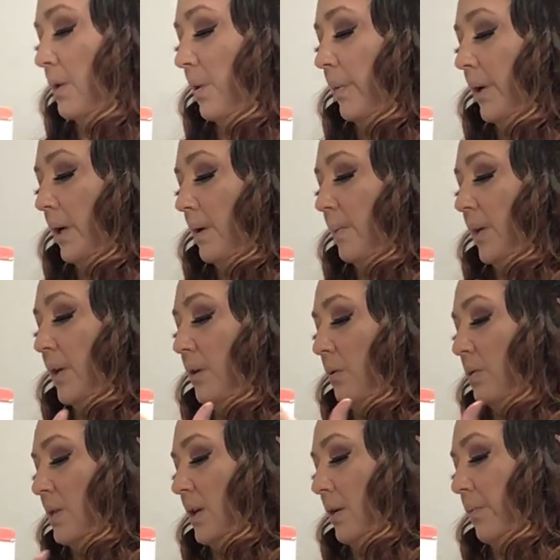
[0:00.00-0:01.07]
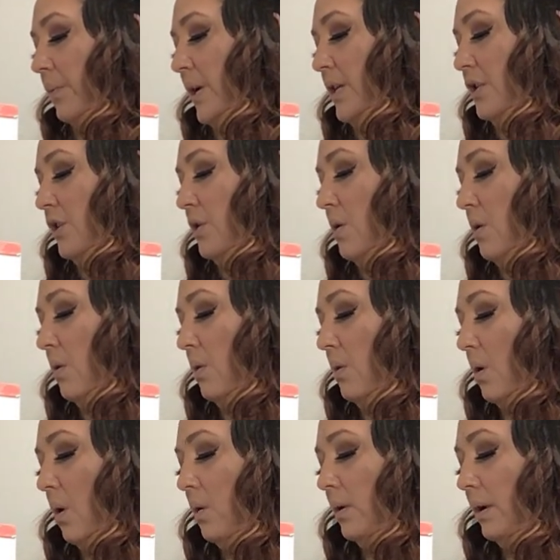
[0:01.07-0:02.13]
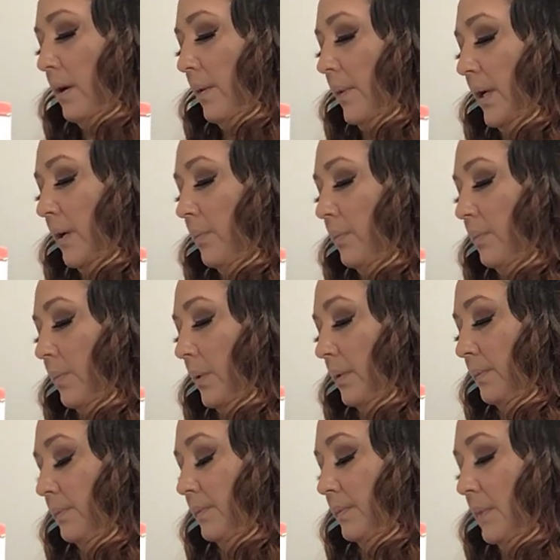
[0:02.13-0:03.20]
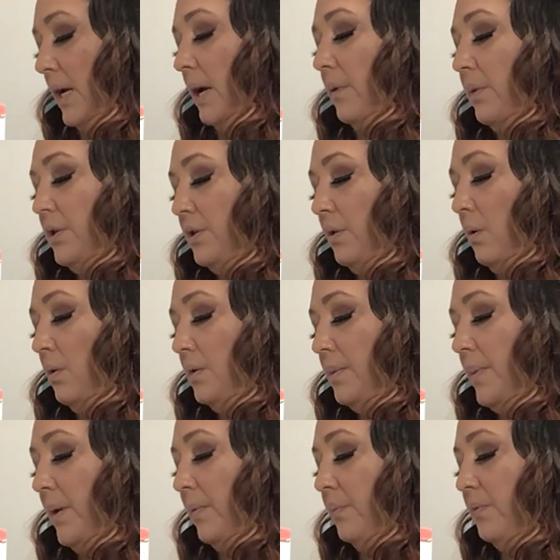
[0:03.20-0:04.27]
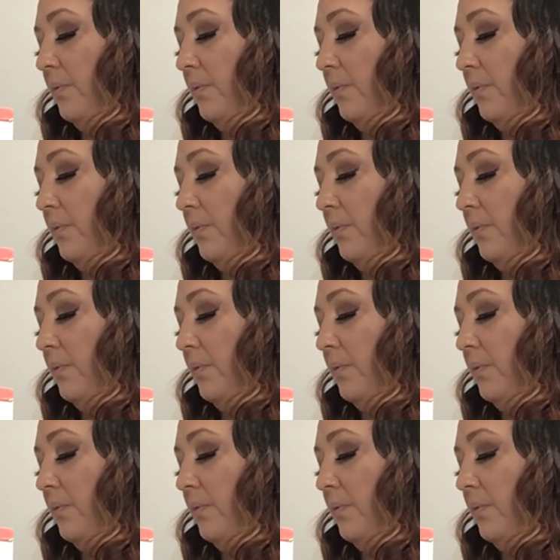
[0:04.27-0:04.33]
Are we going to be using original? Not original, ultimate.